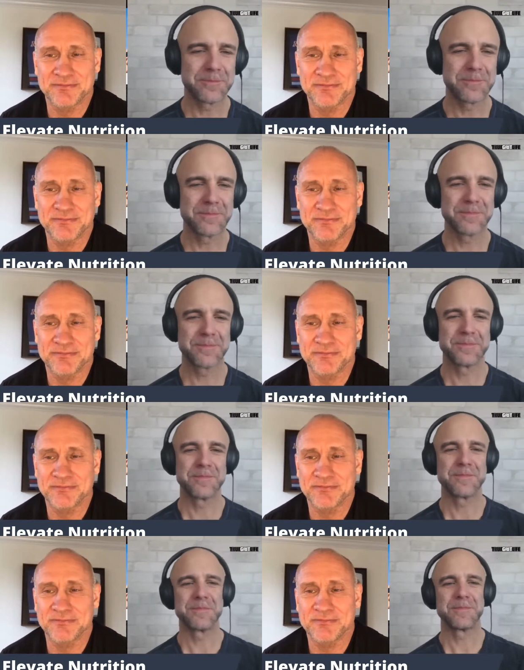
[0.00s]

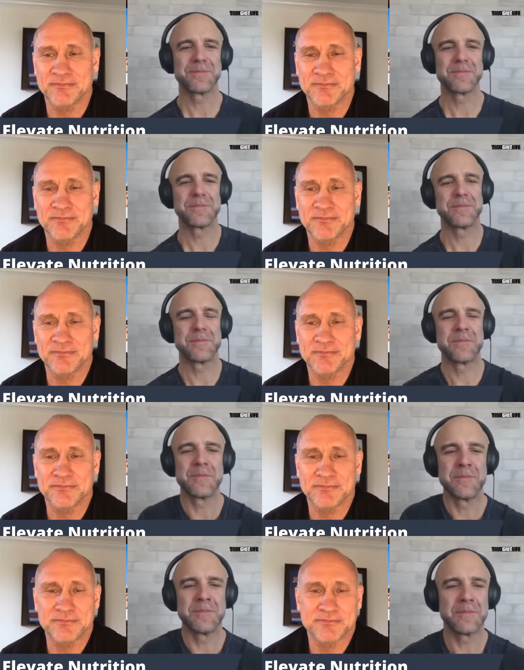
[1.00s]
Nothing is said.